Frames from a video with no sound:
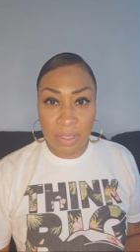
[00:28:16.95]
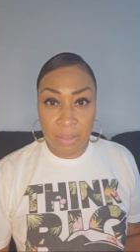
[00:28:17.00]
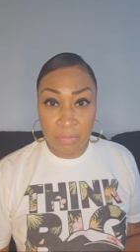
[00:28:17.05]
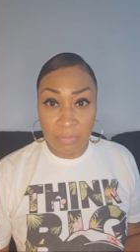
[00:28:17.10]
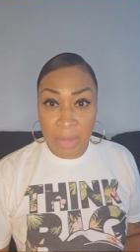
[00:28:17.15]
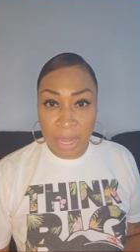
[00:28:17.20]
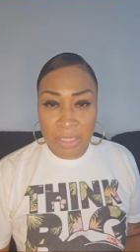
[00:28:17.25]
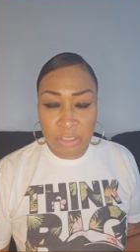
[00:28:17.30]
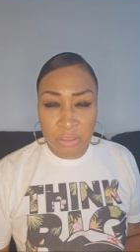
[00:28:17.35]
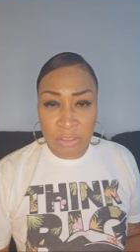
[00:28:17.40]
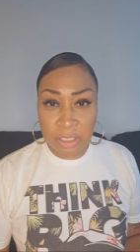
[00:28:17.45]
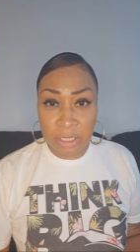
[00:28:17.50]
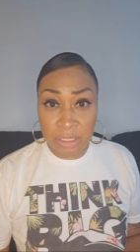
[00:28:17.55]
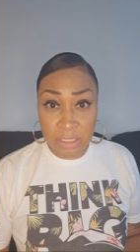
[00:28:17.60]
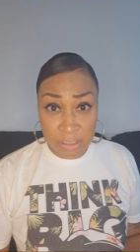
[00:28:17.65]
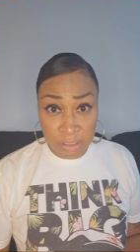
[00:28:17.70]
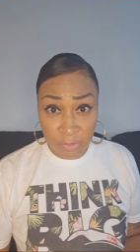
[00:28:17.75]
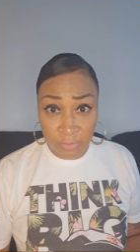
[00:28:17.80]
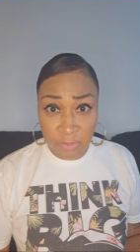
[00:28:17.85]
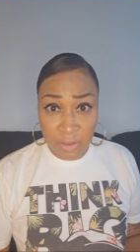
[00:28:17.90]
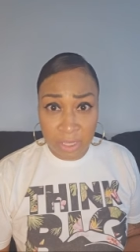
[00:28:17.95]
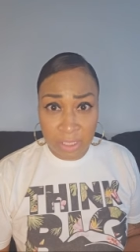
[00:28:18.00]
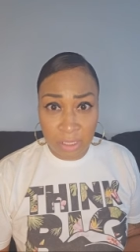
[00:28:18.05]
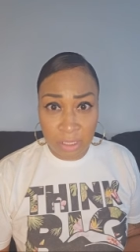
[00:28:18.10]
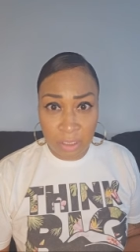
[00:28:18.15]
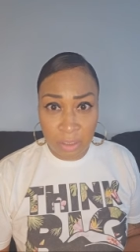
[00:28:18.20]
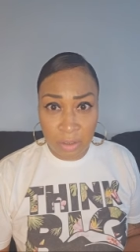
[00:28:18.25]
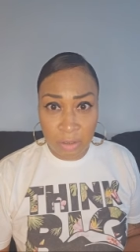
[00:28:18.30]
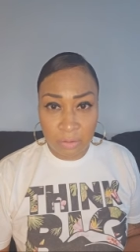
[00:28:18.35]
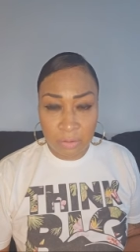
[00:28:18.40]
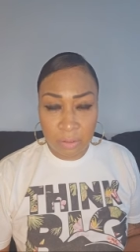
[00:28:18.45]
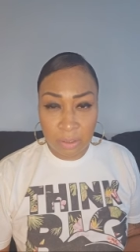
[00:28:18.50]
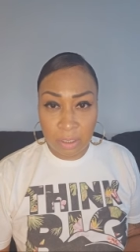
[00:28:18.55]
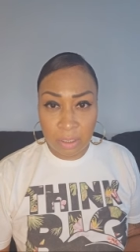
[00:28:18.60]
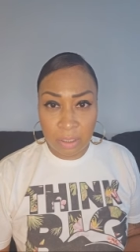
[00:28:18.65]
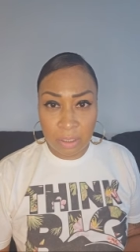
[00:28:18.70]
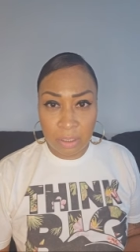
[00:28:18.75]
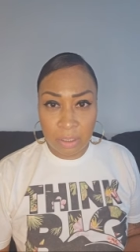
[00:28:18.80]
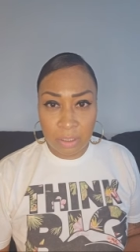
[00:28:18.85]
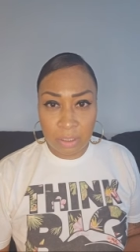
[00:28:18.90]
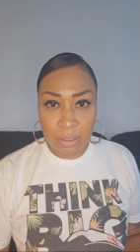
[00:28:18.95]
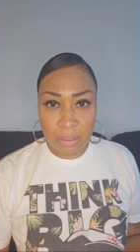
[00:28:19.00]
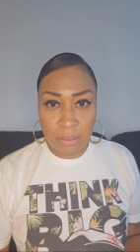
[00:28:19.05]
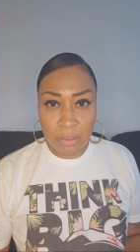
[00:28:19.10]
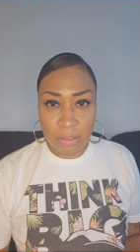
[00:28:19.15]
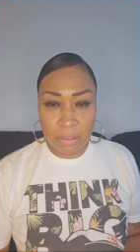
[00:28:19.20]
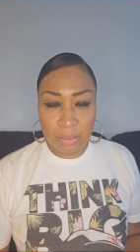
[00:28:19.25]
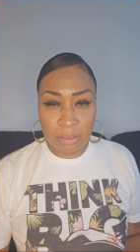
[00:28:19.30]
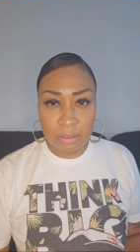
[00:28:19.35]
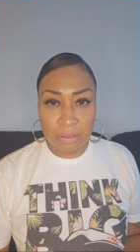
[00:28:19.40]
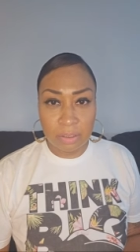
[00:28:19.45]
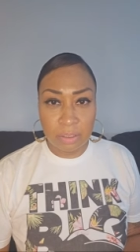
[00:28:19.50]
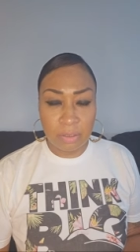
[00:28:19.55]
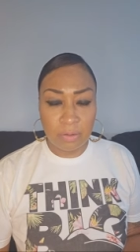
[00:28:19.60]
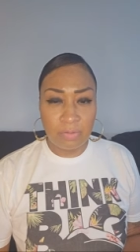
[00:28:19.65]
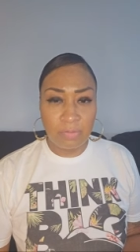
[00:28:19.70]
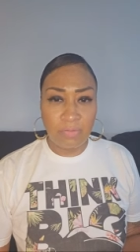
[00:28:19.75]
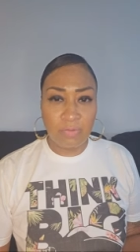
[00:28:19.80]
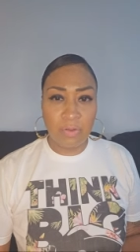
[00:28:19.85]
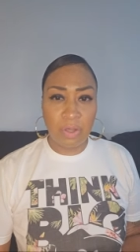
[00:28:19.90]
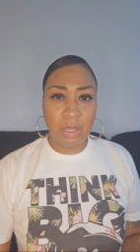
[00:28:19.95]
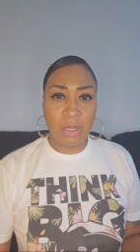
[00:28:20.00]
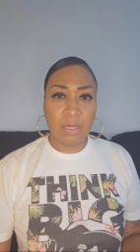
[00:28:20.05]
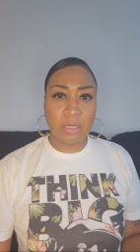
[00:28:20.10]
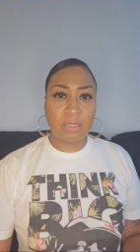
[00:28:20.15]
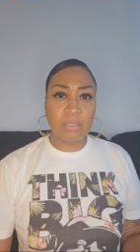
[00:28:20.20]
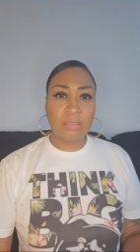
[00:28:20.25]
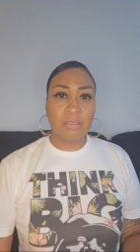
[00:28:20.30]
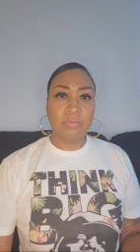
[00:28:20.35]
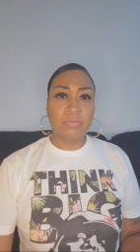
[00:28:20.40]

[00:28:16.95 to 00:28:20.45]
My drinking is affecting you? Fuck.